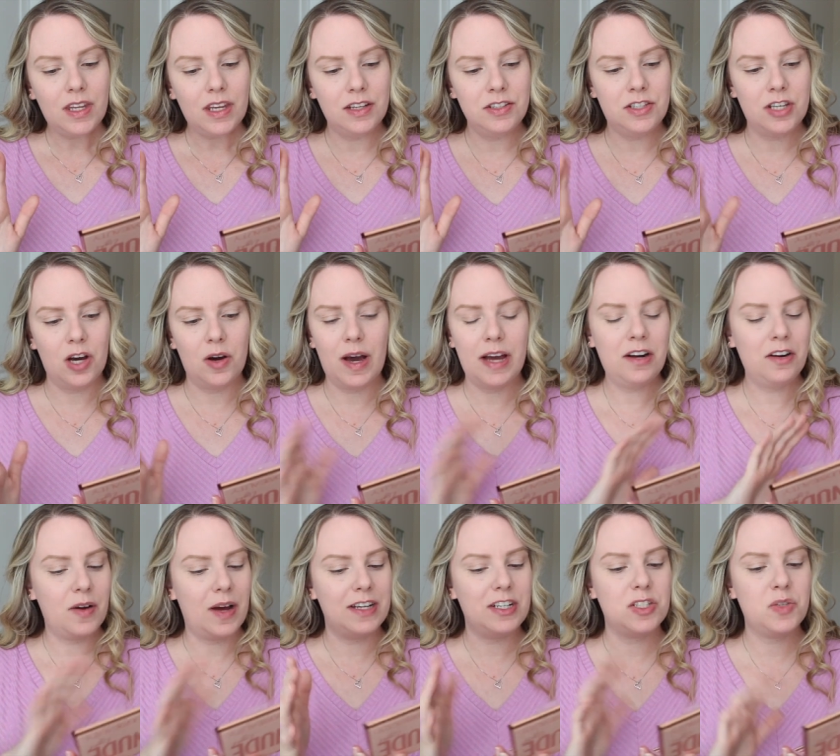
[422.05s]
So I
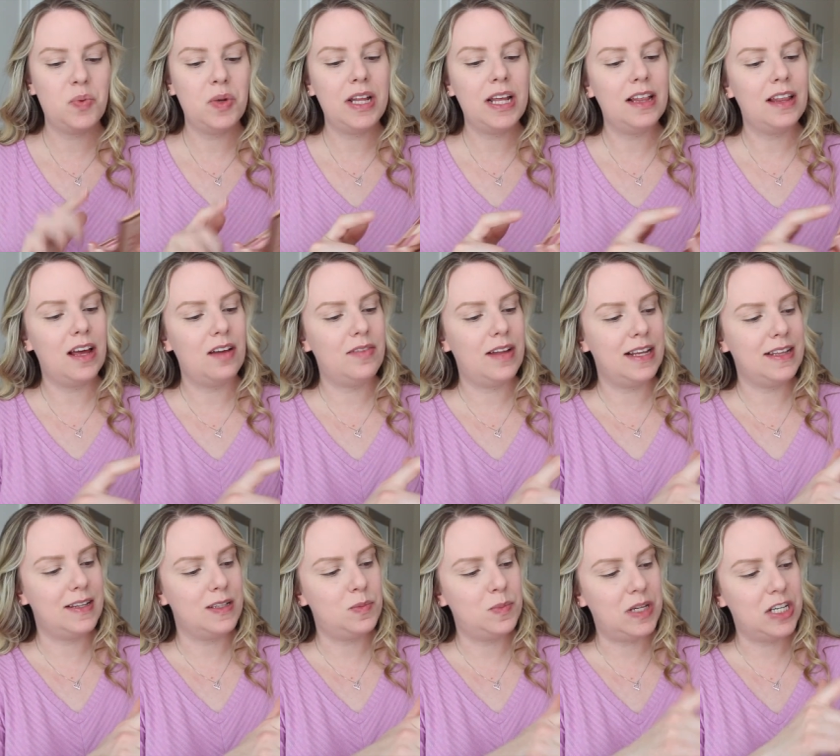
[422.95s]
don't know. I just really love
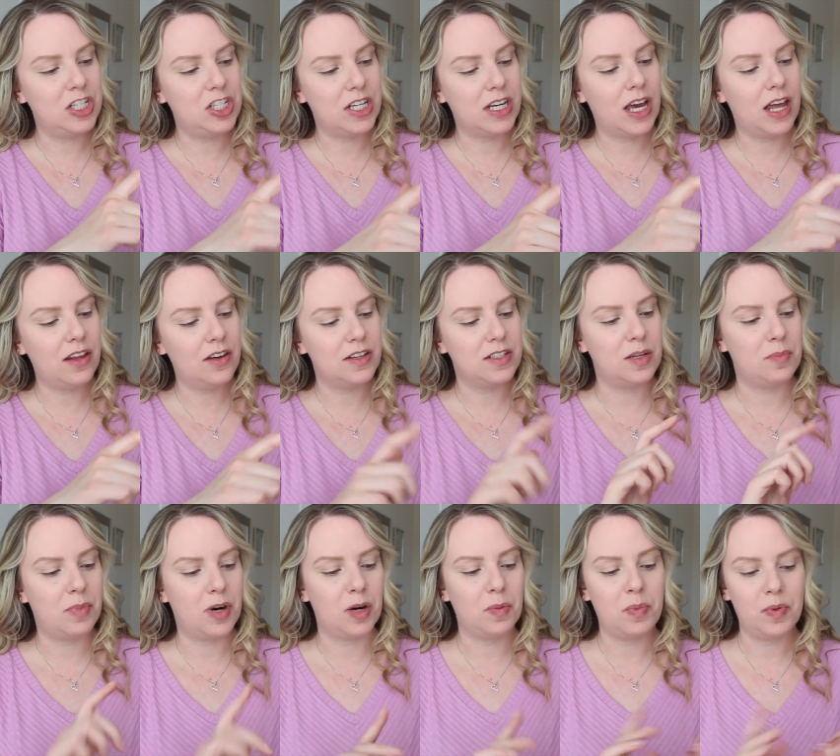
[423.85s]
like these peachy colors
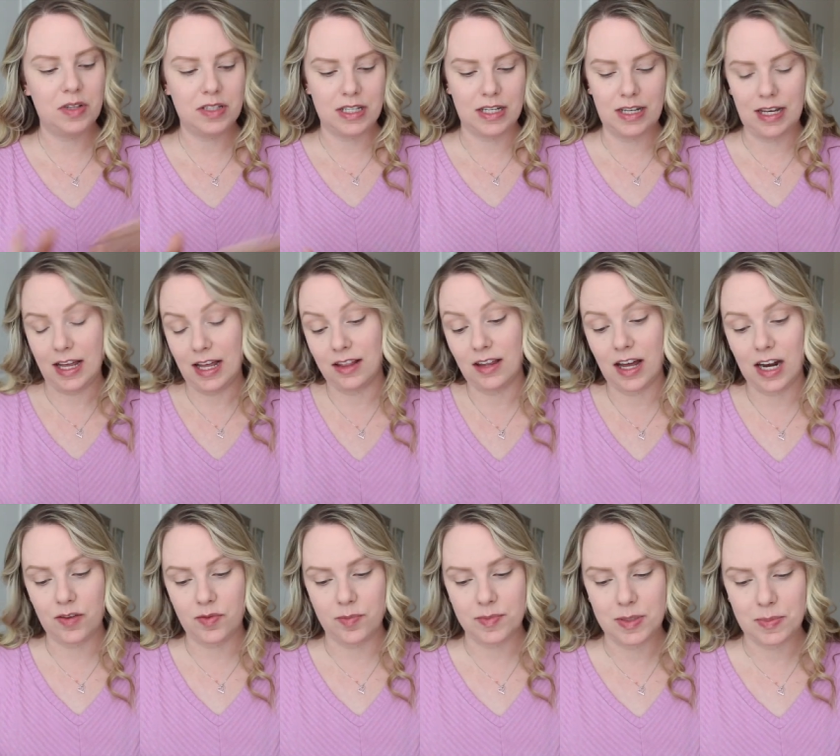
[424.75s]
and purples, and a
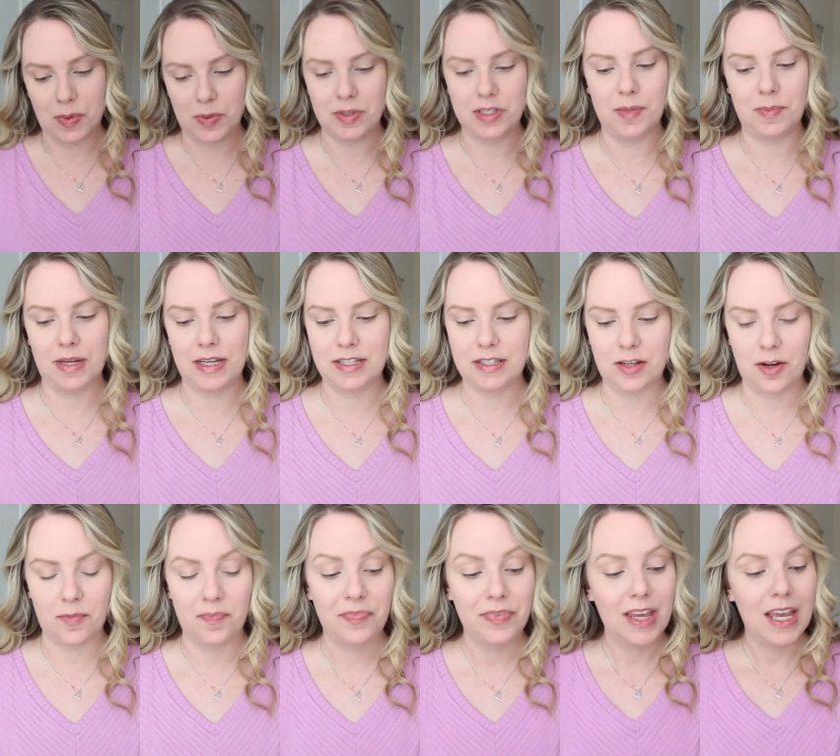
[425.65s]
lot of them spoke to me.
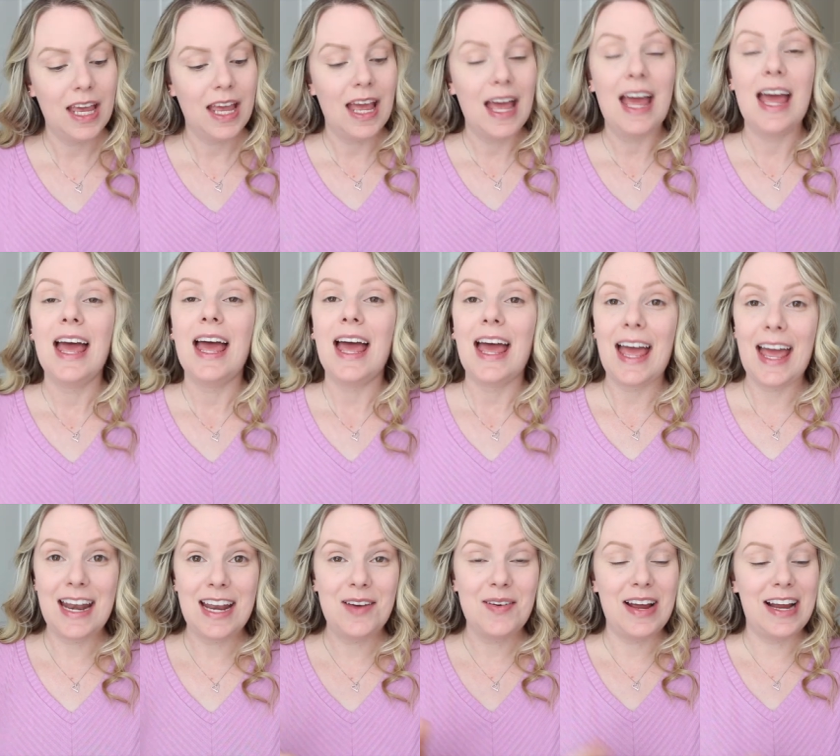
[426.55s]
So
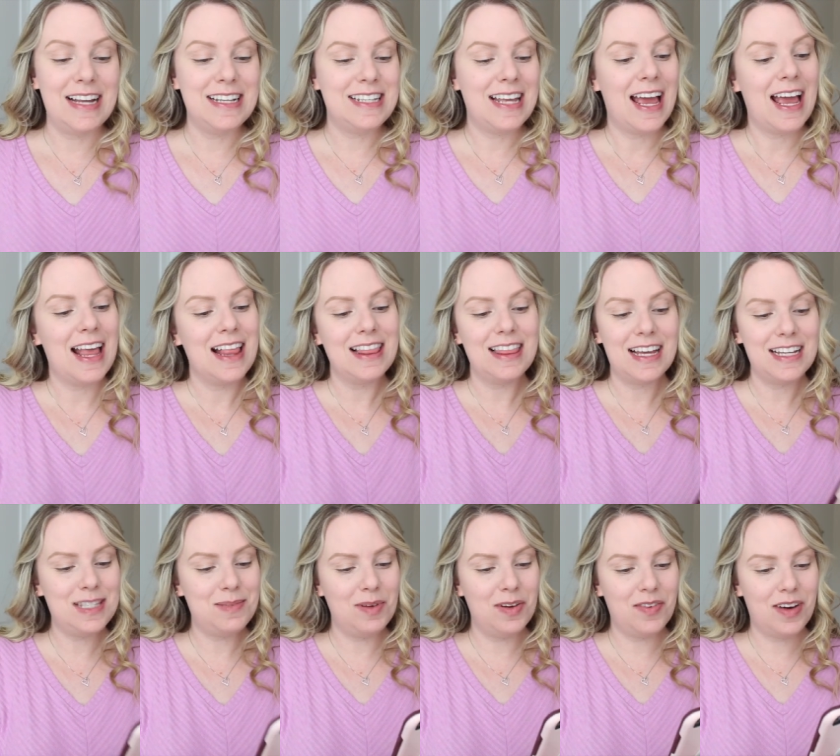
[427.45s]
anyways,
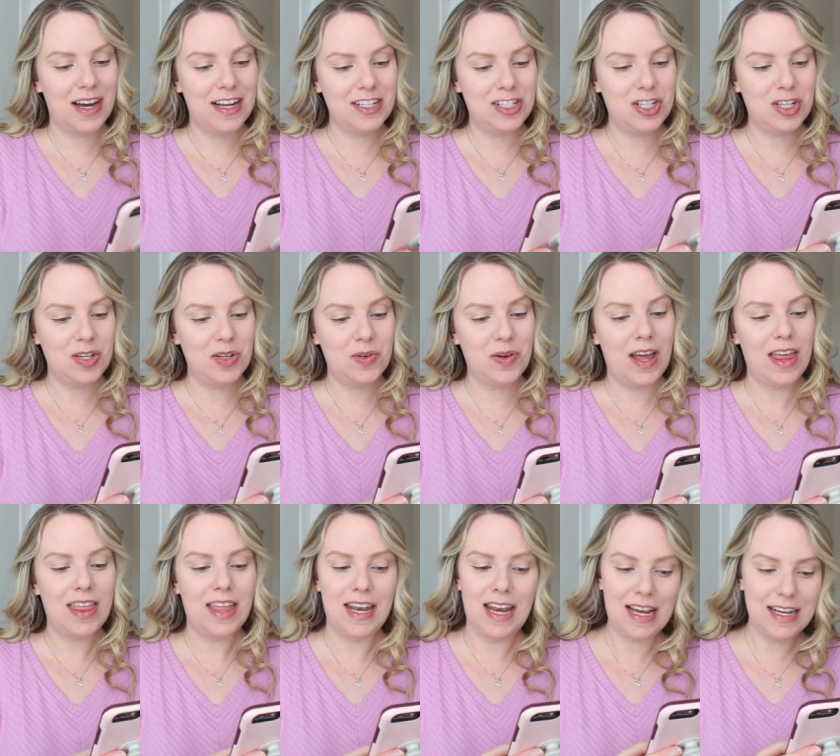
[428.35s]
let's move on to
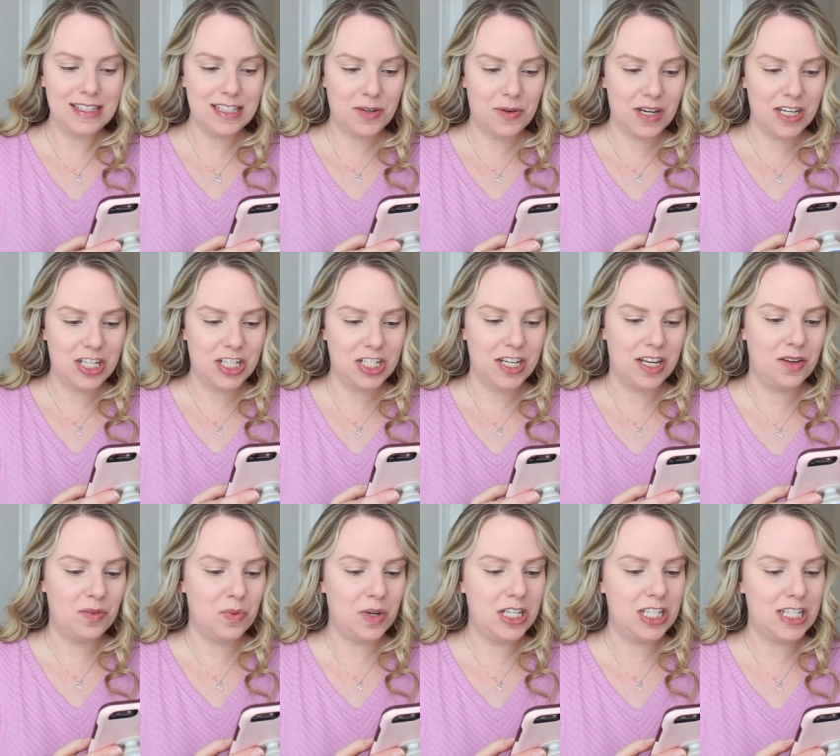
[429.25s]
the next
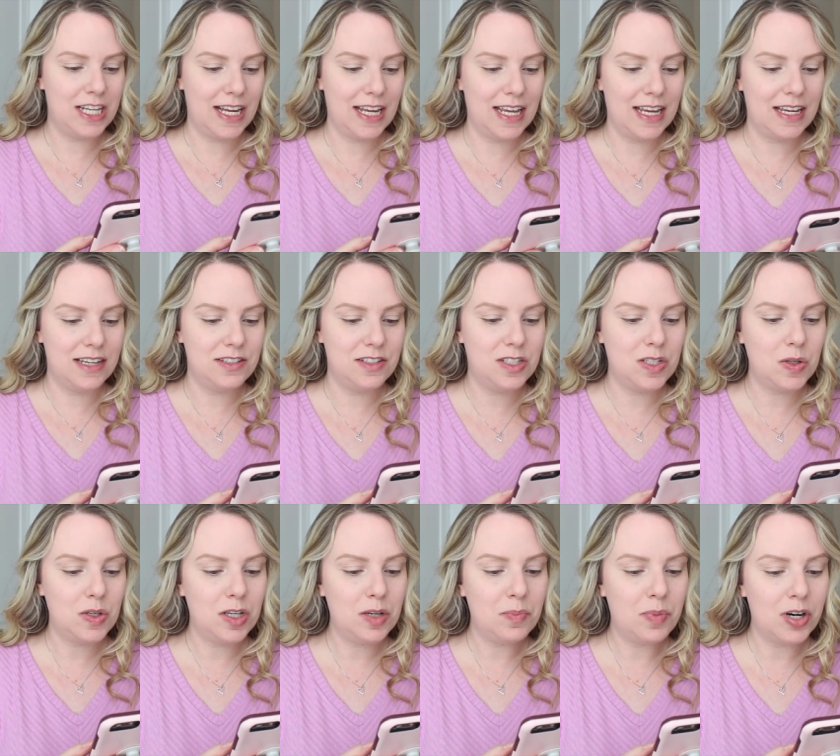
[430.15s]
question, which is,
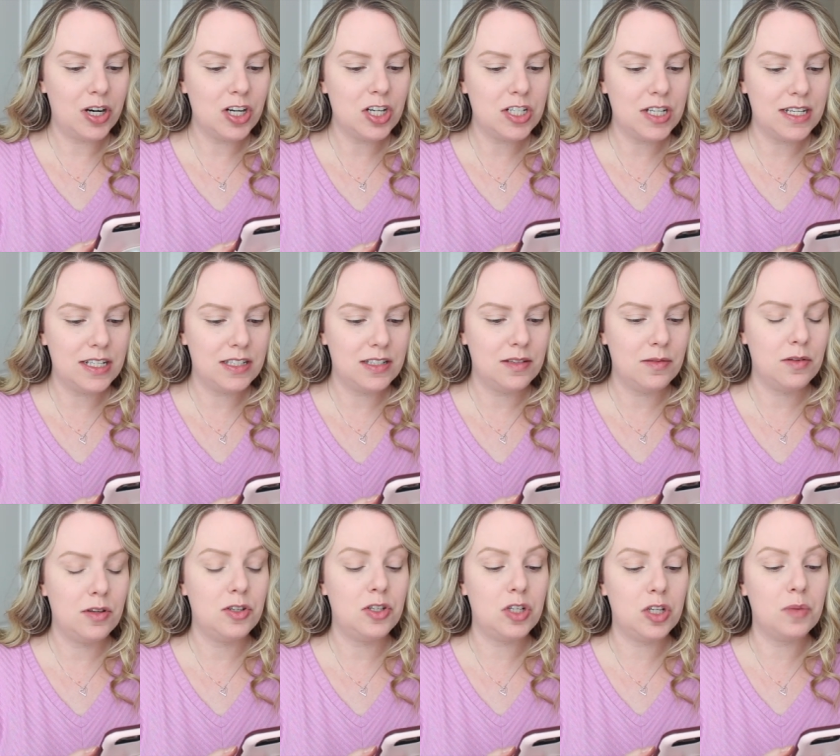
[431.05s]
do you purchase
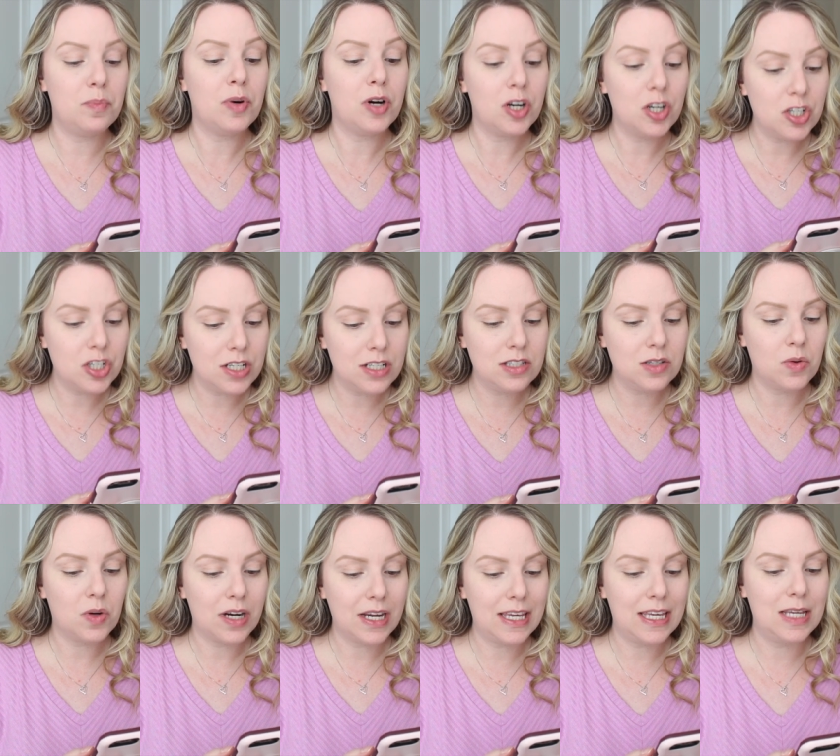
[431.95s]
do you purchase
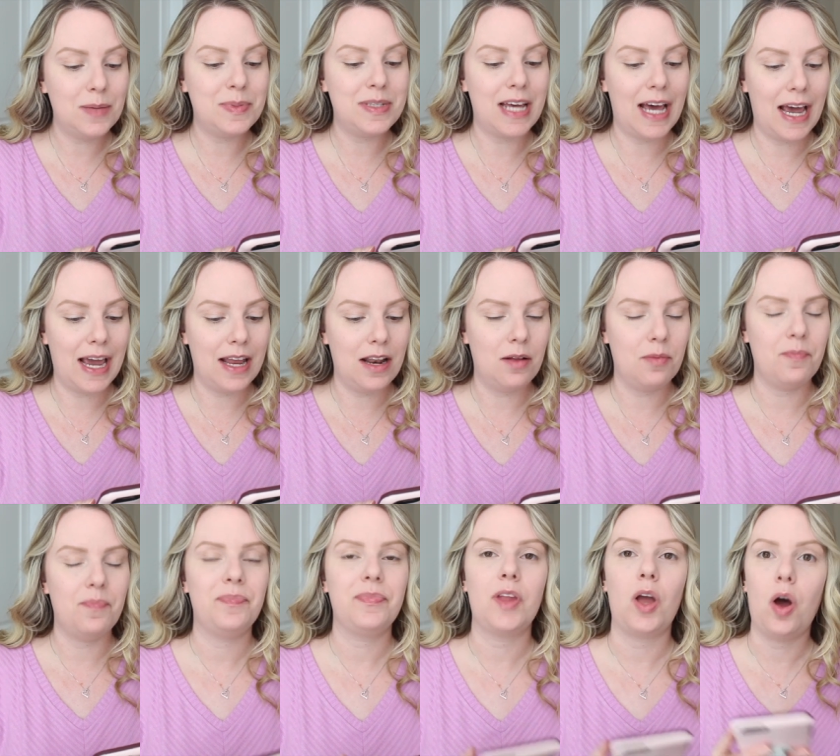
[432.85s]
or keeps I
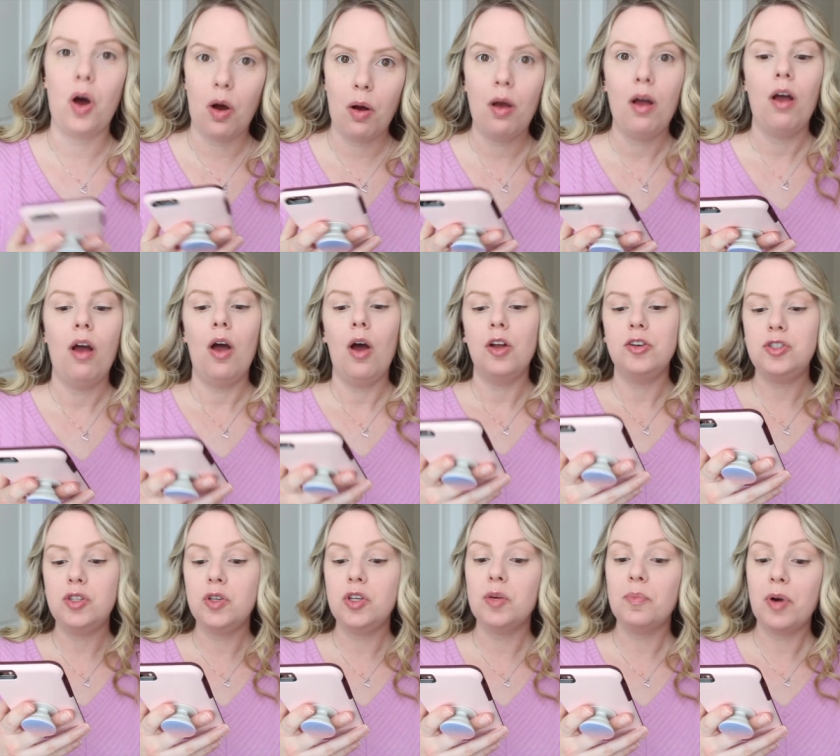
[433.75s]

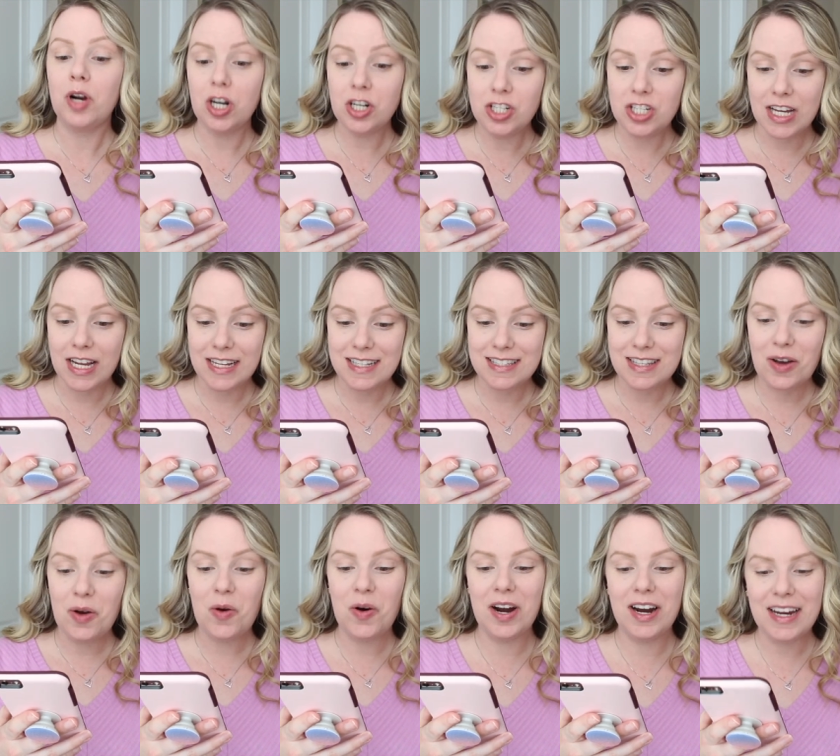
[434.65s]
do you purchase
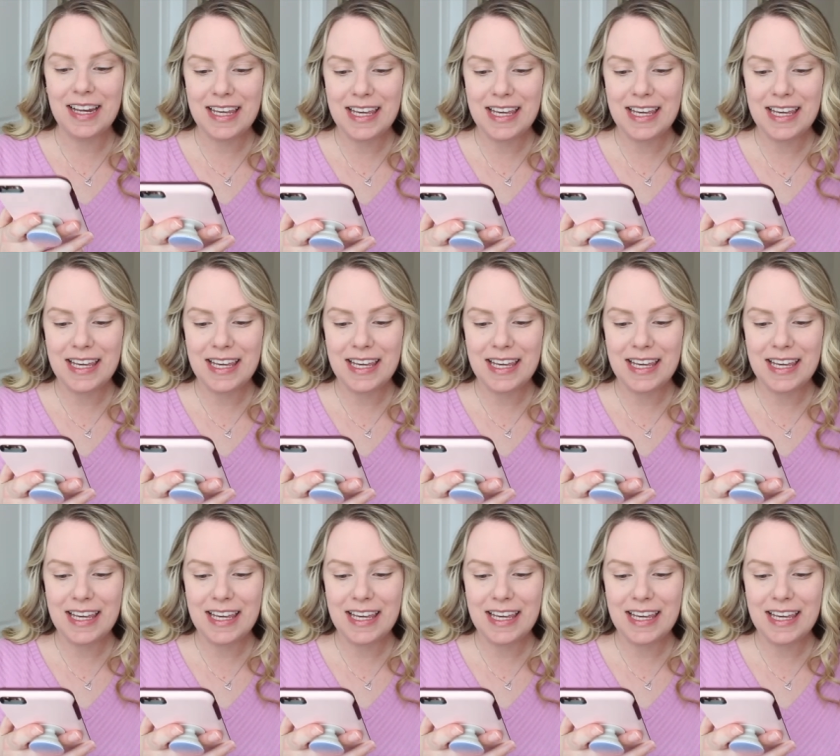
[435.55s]
or